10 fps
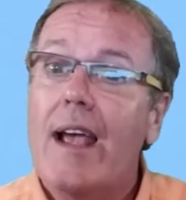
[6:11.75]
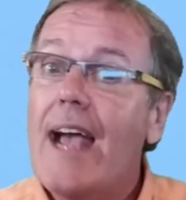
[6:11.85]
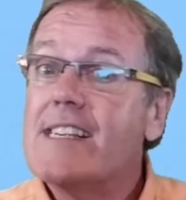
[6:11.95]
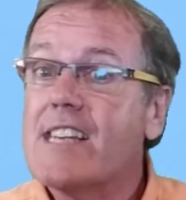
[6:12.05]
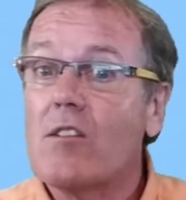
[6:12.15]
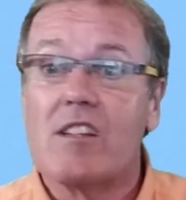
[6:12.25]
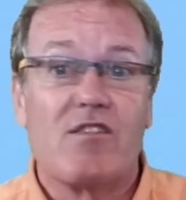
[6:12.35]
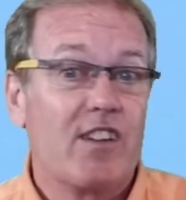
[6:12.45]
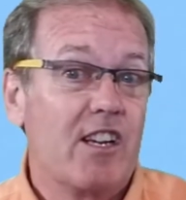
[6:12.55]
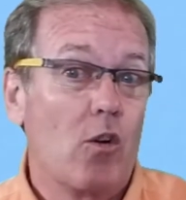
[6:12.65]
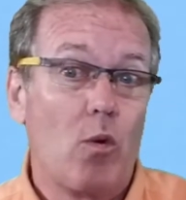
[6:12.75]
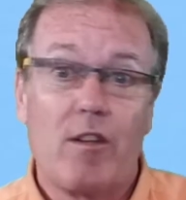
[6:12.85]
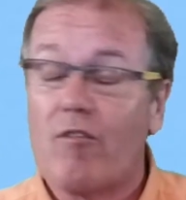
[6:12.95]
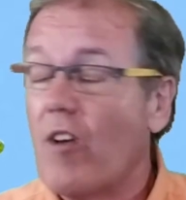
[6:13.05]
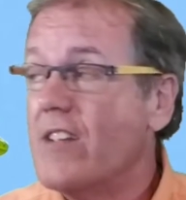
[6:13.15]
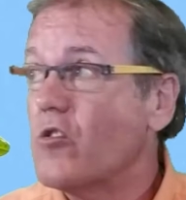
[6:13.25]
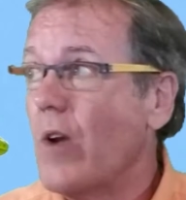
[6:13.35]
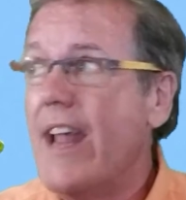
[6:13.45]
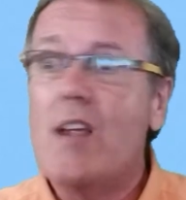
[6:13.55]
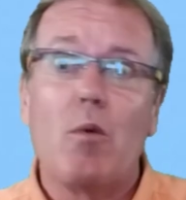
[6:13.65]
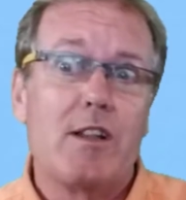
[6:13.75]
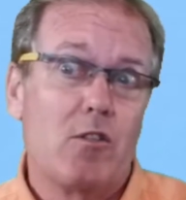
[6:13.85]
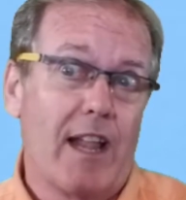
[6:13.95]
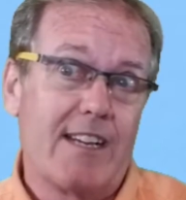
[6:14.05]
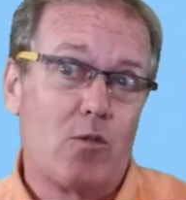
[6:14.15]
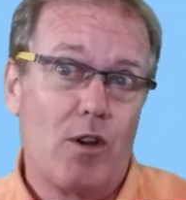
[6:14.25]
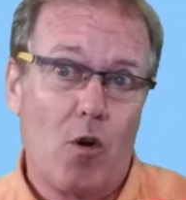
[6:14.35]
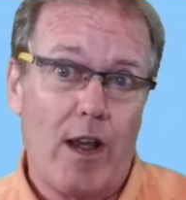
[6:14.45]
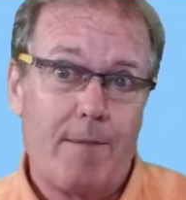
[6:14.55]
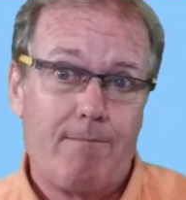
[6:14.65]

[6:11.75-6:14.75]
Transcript: and share this video with your friends or anyone you'd like to annoy.